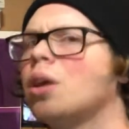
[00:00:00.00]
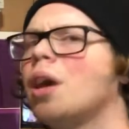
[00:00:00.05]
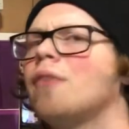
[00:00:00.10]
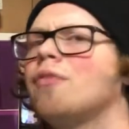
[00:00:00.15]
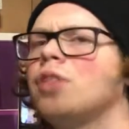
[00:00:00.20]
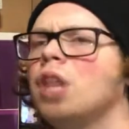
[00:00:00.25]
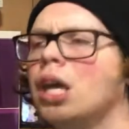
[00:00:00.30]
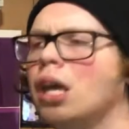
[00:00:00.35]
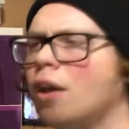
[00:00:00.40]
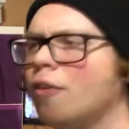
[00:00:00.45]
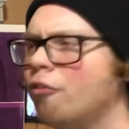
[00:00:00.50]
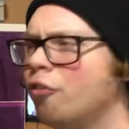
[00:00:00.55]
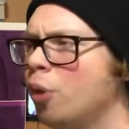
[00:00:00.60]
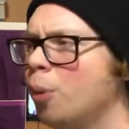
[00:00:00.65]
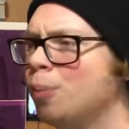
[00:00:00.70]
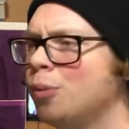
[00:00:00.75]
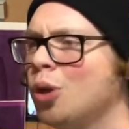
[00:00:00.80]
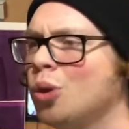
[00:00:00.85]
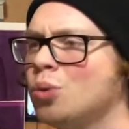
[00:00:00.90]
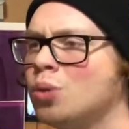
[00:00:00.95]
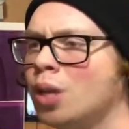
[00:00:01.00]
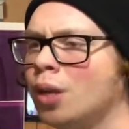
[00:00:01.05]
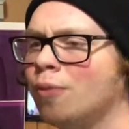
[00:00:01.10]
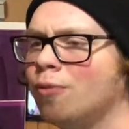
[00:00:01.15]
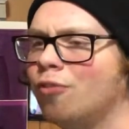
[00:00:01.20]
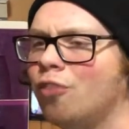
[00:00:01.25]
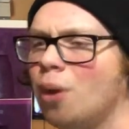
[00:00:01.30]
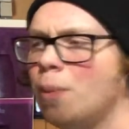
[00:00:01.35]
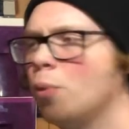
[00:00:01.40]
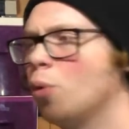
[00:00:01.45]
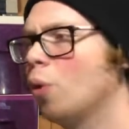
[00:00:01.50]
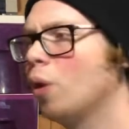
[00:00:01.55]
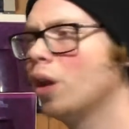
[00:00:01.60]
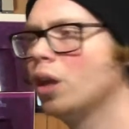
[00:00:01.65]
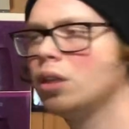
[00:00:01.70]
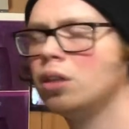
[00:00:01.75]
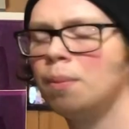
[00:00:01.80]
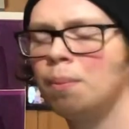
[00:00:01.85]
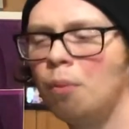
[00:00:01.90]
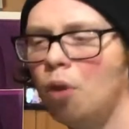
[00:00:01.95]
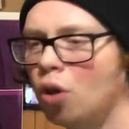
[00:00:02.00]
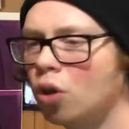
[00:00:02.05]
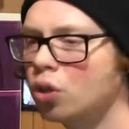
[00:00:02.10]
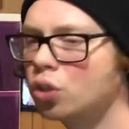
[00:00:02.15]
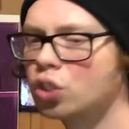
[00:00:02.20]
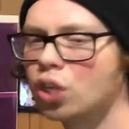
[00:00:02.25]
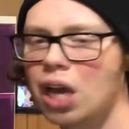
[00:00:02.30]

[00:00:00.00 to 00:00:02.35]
I think I filmed those in February to March.